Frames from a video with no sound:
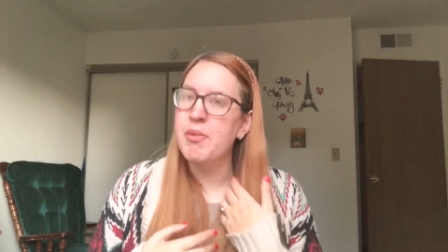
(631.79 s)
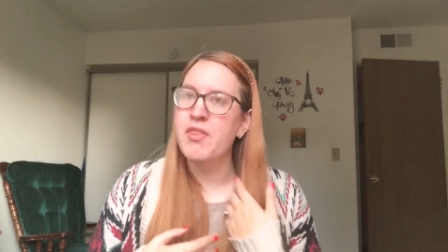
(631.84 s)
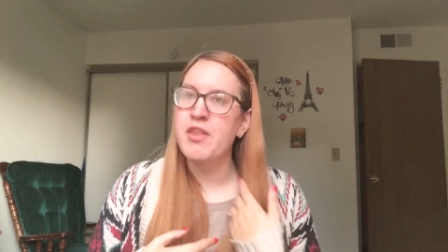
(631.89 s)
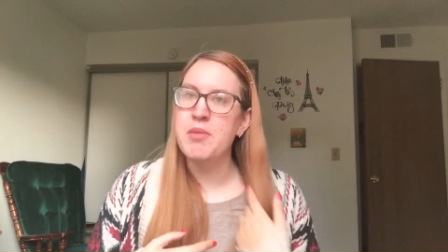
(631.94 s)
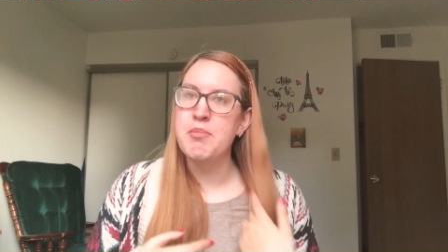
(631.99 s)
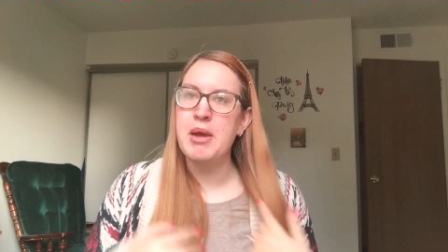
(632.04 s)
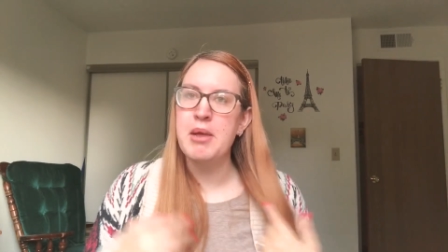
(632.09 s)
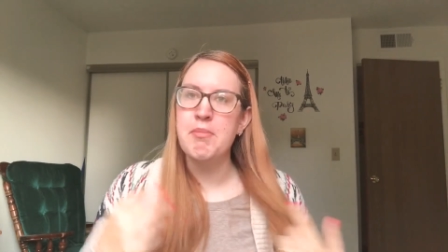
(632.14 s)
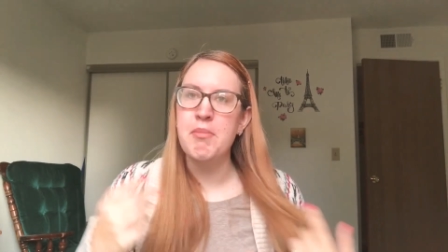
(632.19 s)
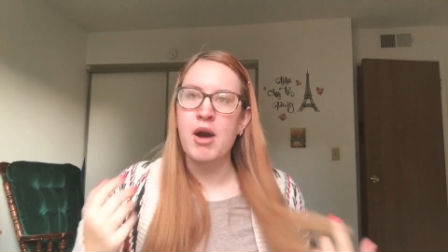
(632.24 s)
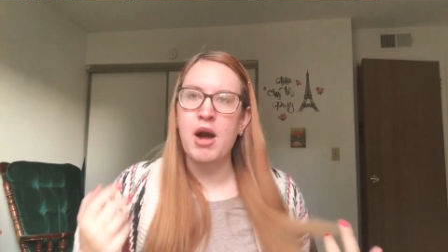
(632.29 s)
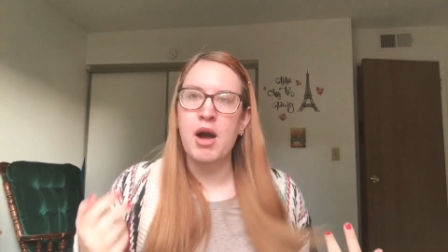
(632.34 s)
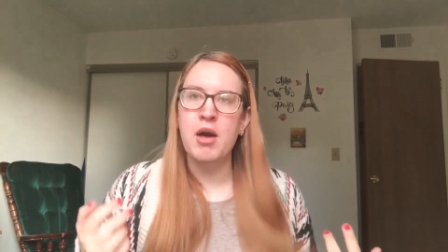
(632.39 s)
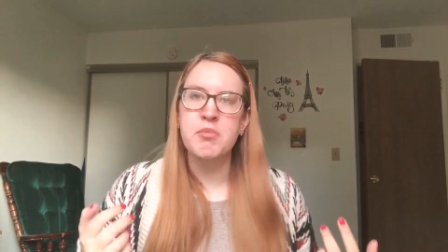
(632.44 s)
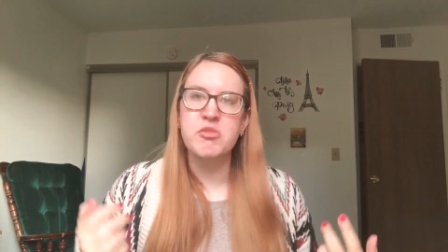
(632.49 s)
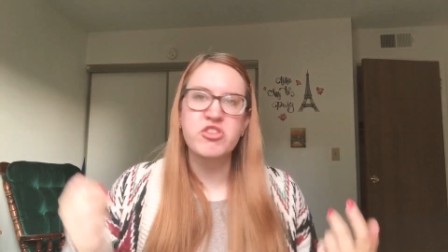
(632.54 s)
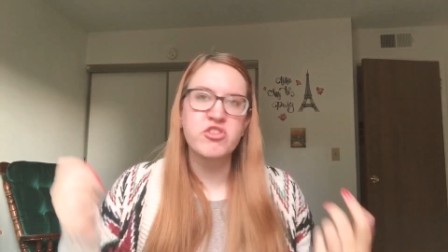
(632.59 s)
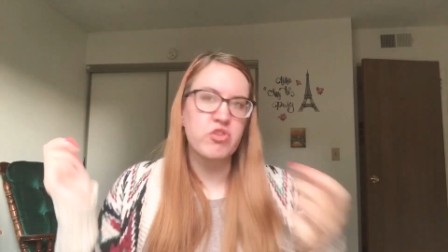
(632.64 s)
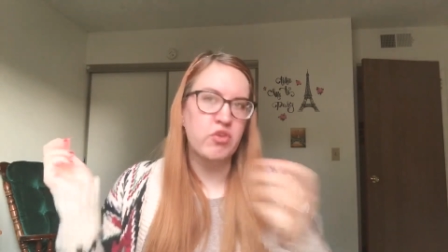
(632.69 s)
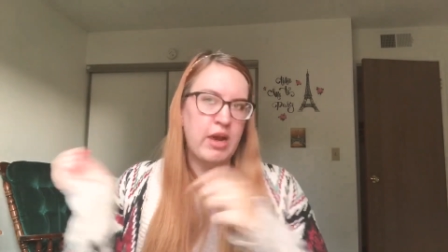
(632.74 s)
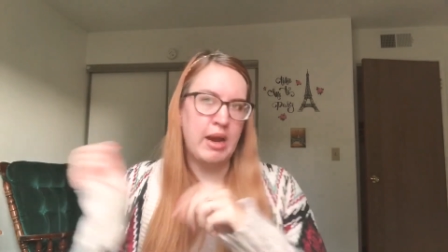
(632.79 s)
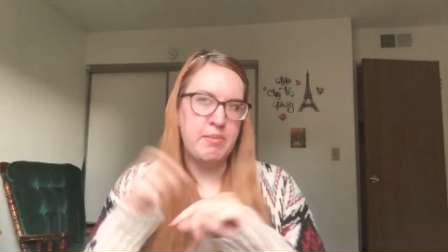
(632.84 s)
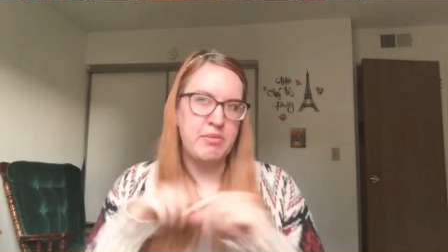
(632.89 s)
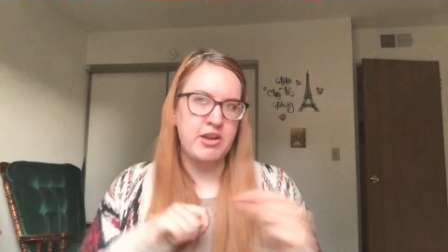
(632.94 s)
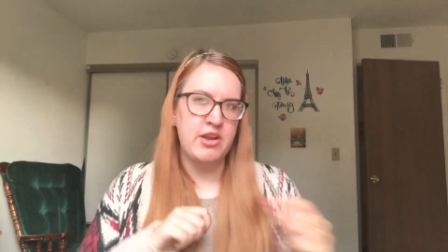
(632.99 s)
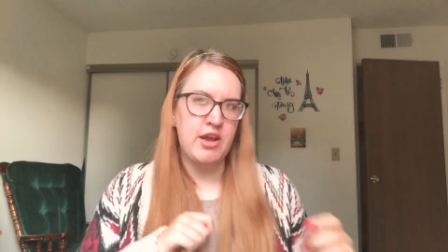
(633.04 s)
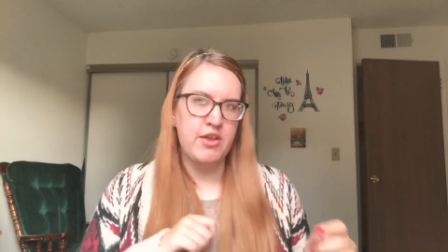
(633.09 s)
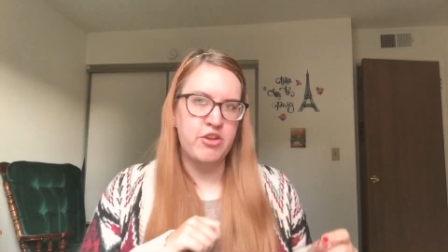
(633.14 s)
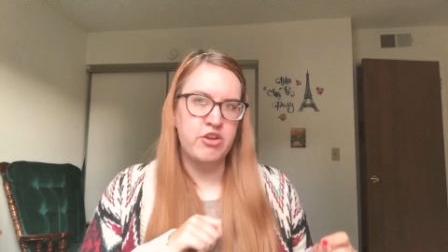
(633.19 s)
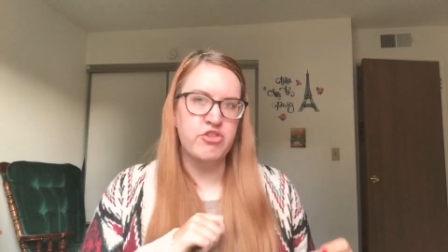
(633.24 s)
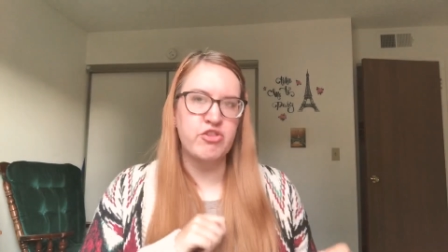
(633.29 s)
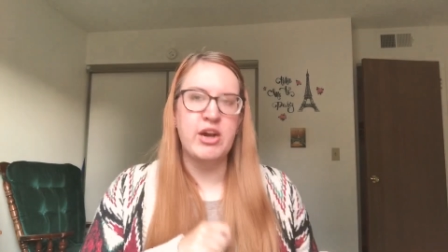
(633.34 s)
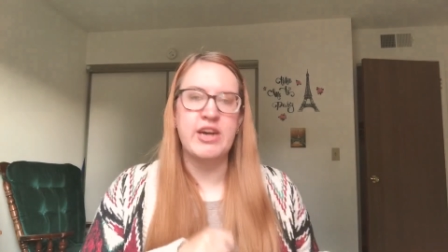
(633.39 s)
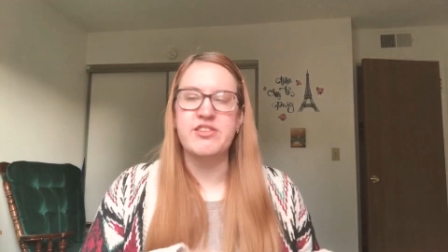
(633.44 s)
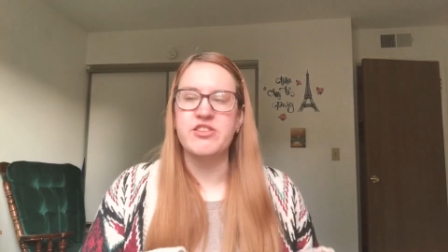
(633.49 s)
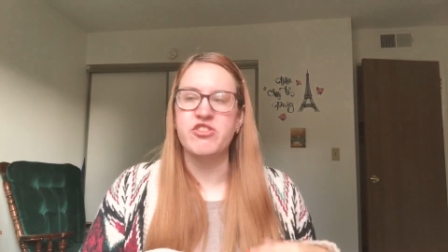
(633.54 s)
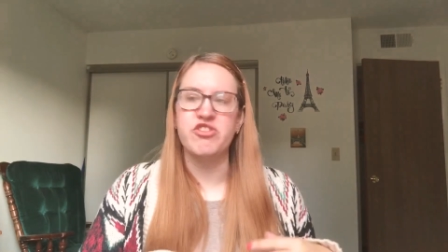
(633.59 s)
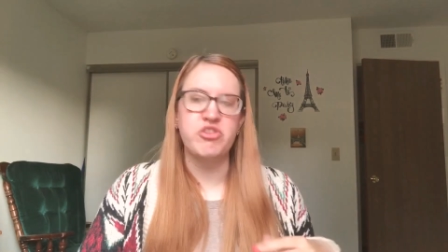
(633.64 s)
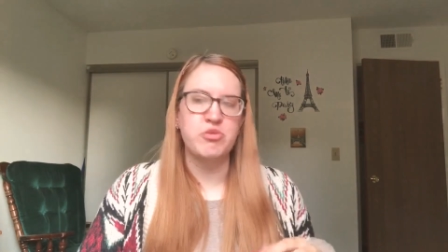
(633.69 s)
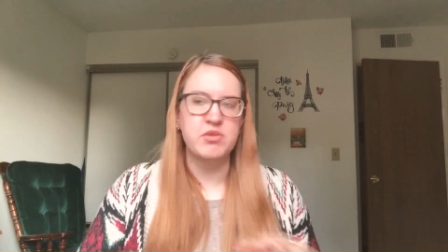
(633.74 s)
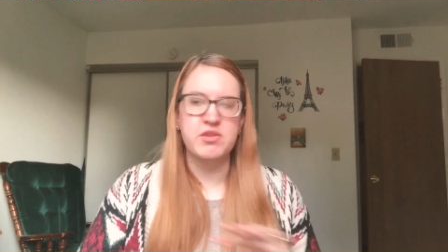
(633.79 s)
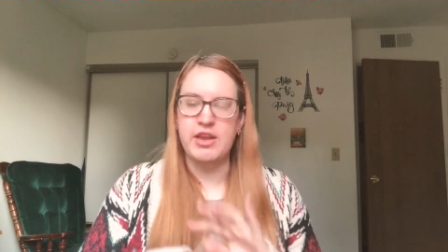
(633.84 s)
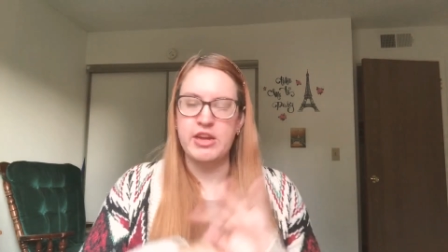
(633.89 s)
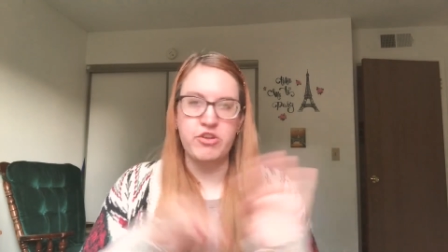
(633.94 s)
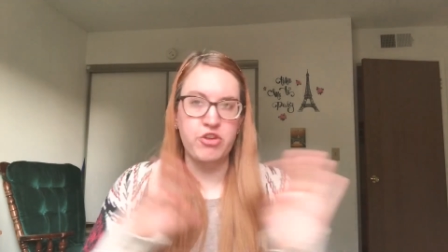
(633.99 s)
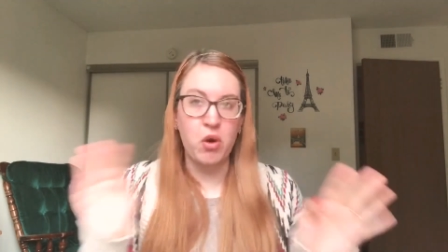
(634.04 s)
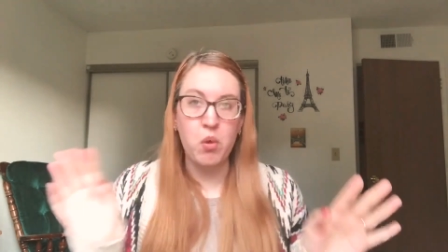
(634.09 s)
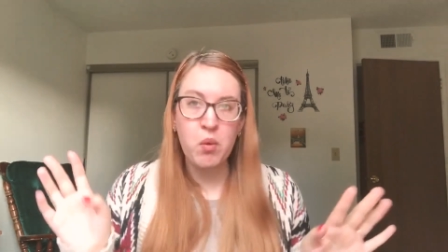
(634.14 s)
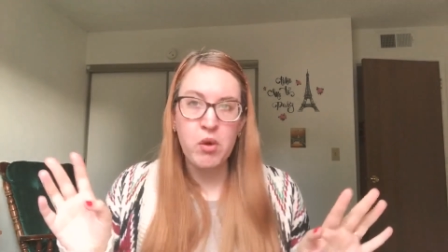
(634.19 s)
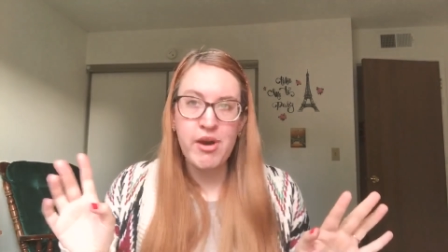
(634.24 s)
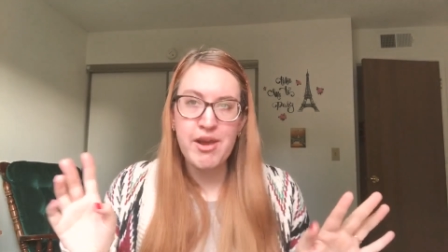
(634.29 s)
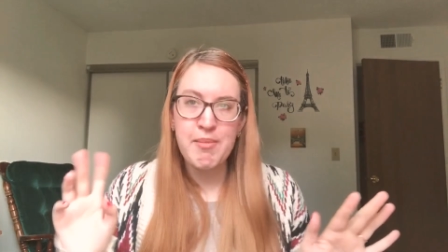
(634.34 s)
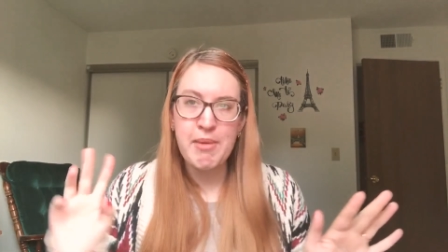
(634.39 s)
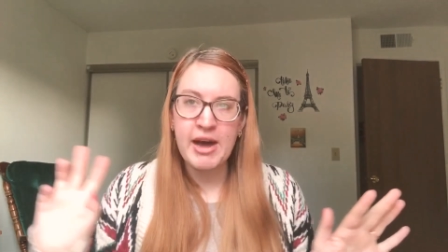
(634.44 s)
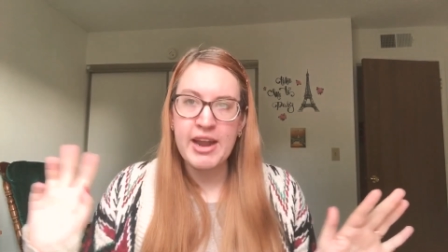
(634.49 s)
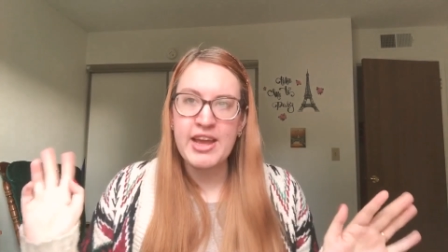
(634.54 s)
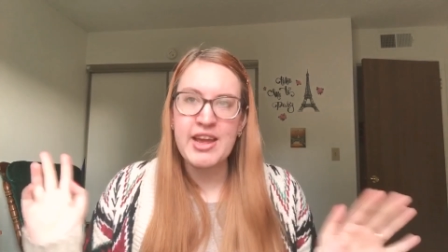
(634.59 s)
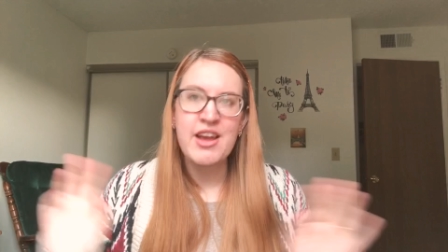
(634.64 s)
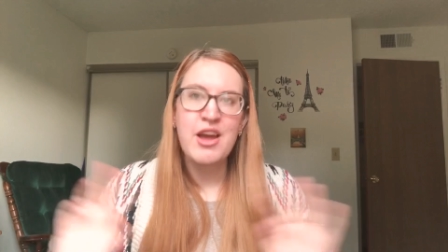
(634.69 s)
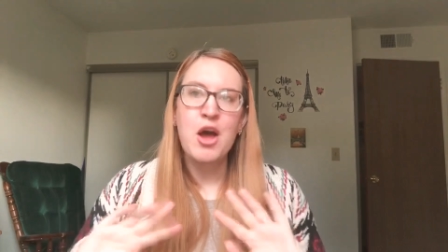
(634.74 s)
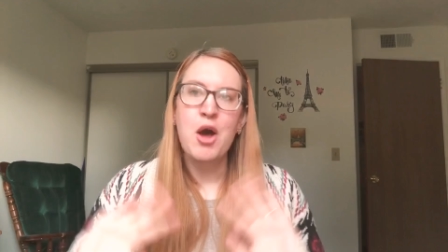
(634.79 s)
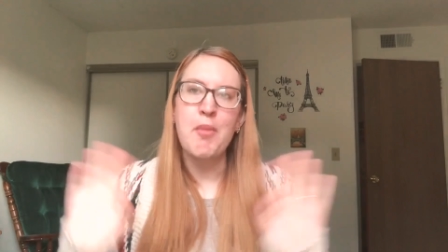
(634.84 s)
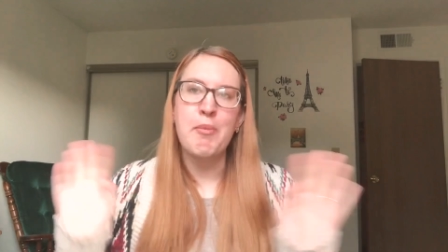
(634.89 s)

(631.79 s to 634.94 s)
But then my mom just grabbed another dress and she was like, don't worry about it,